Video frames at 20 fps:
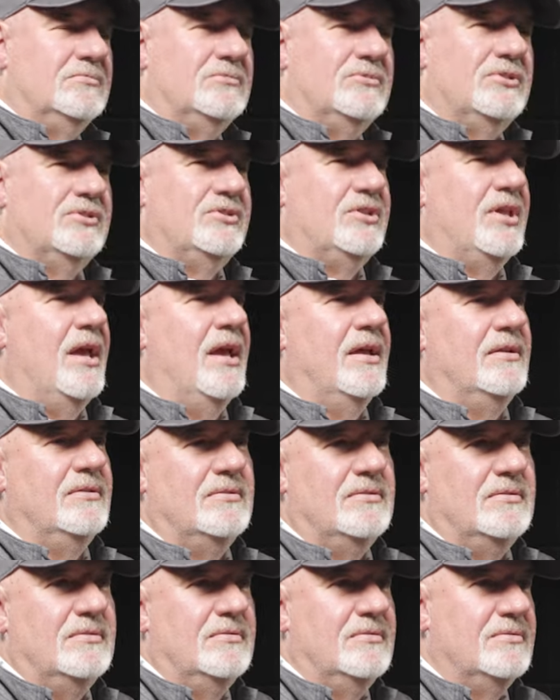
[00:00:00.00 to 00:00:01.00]
just had
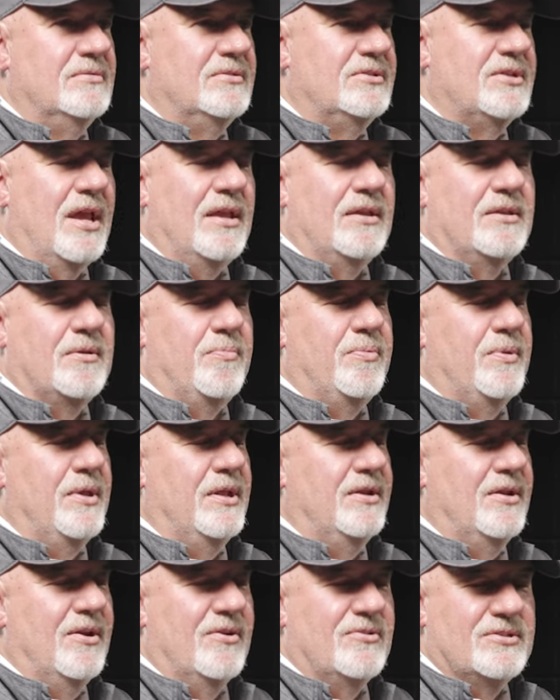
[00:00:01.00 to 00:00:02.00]
Jacob
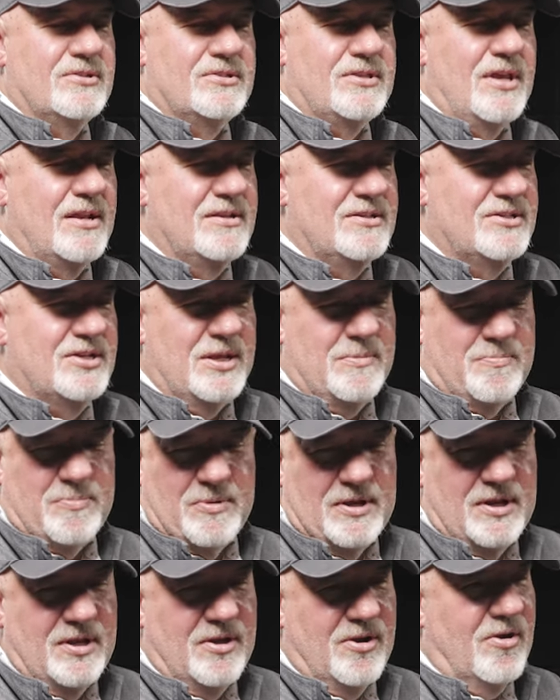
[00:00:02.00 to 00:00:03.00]
in here, just had Jeep
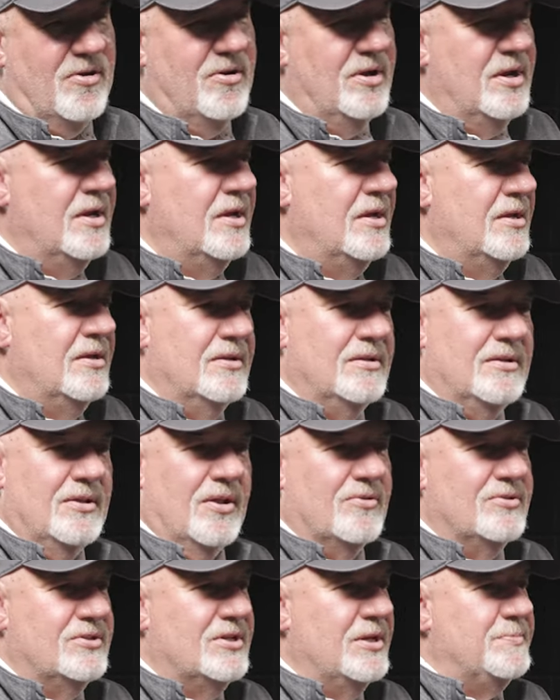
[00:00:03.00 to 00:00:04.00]
in here. You
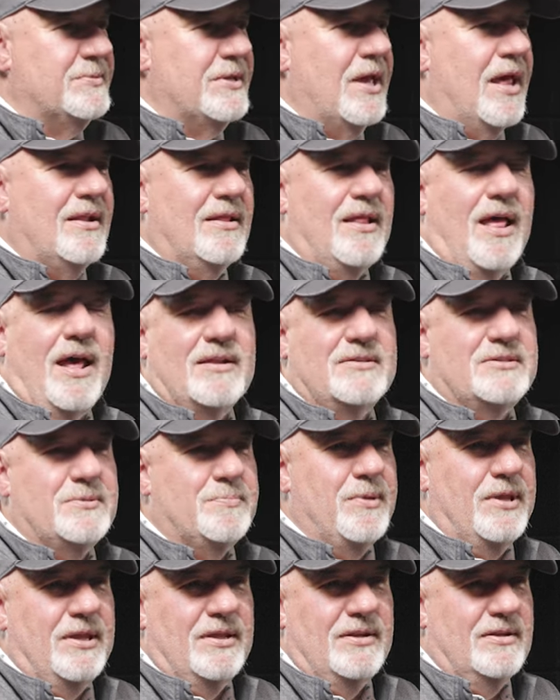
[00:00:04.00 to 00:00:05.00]
know, Jeep's got a lot of
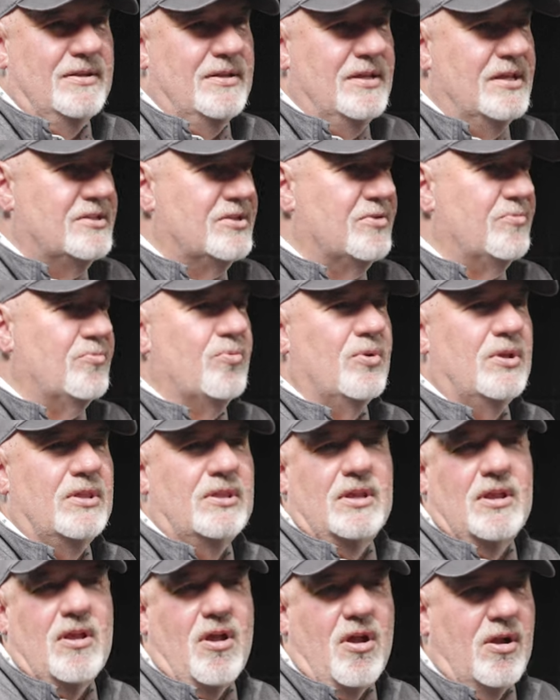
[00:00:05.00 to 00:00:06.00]
speed, hits it
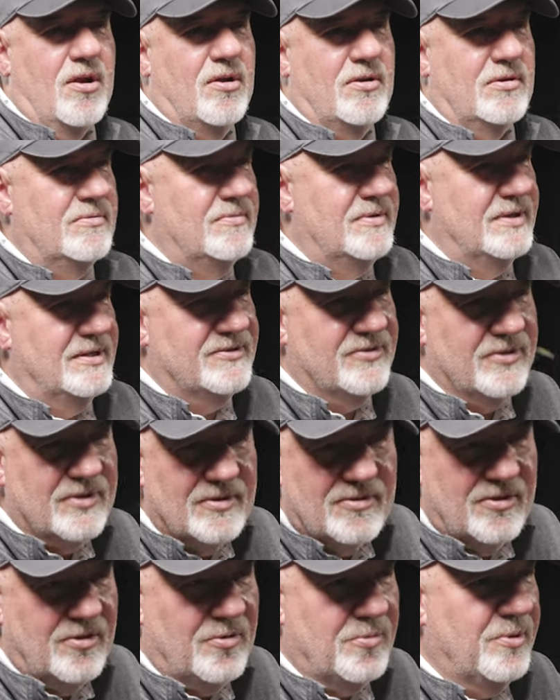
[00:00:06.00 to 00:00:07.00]
really hard, hits it a
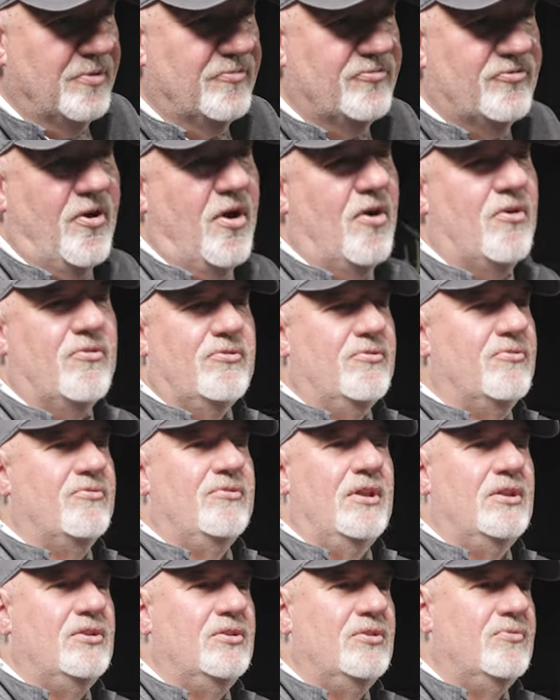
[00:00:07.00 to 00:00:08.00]
little bit farther
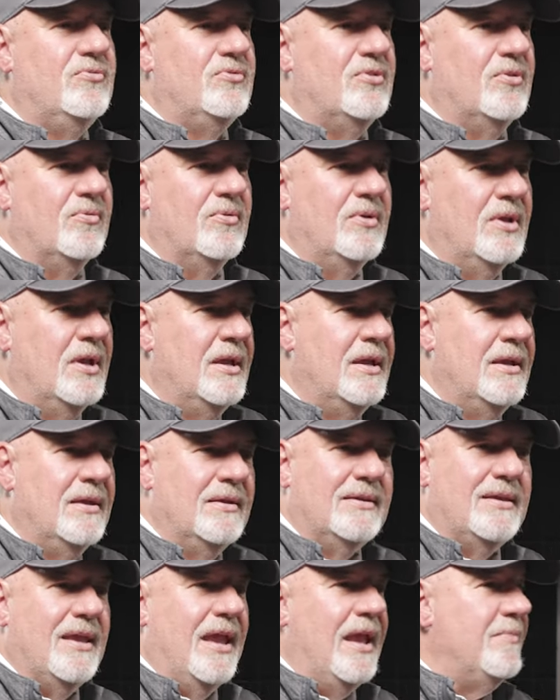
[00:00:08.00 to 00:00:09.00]
than you do.
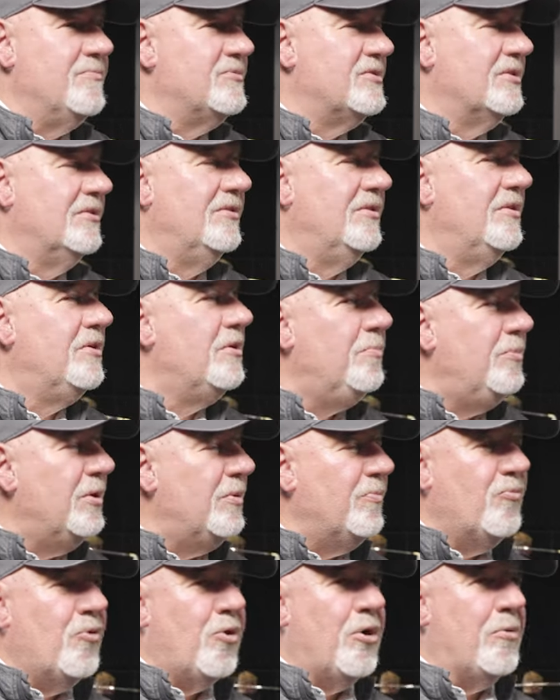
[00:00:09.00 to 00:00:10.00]
Yeah. Game's a little
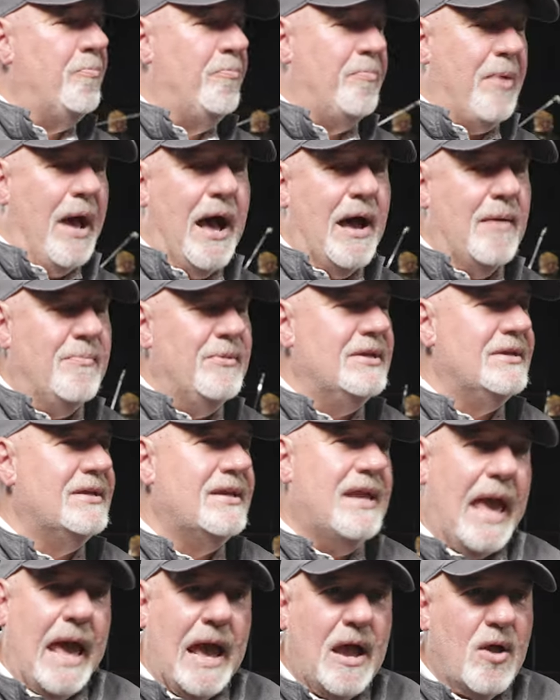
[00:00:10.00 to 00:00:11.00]
bit more bomb and
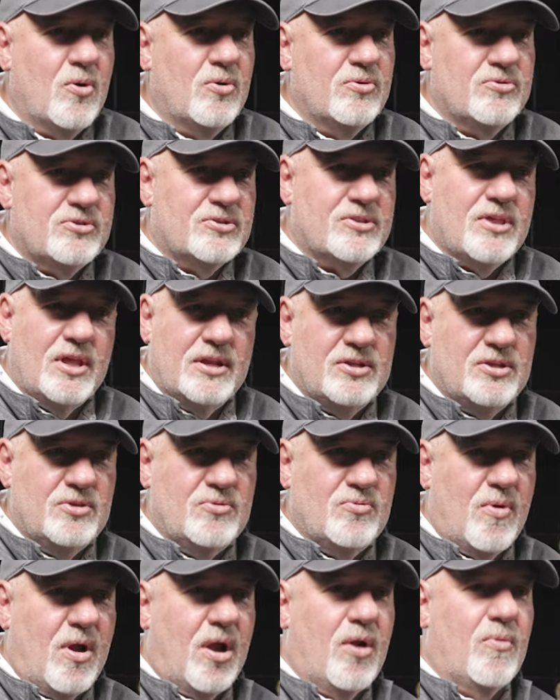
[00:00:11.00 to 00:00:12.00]
gouge than
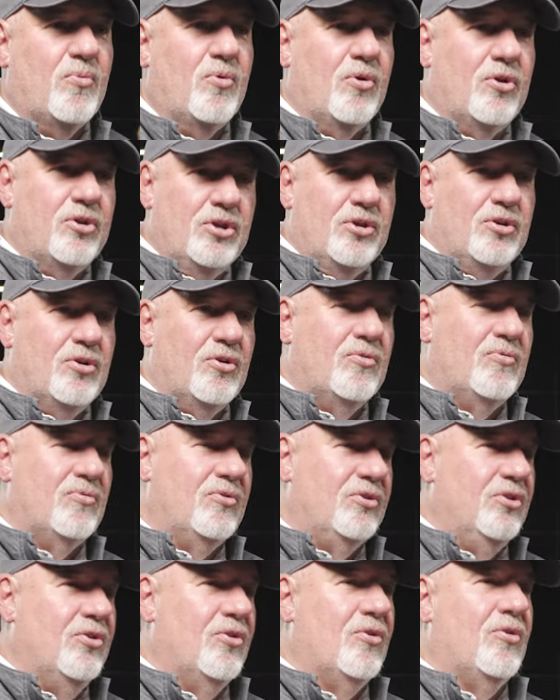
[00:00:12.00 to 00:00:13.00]
you are, where right. you're
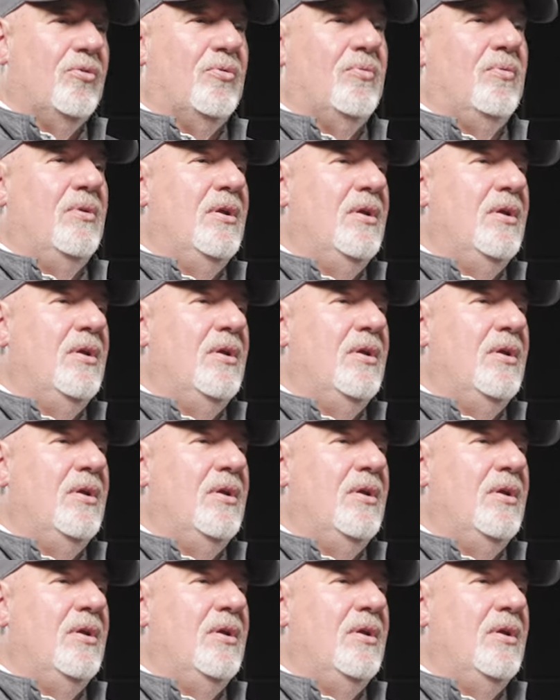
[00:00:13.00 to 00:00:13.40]
you're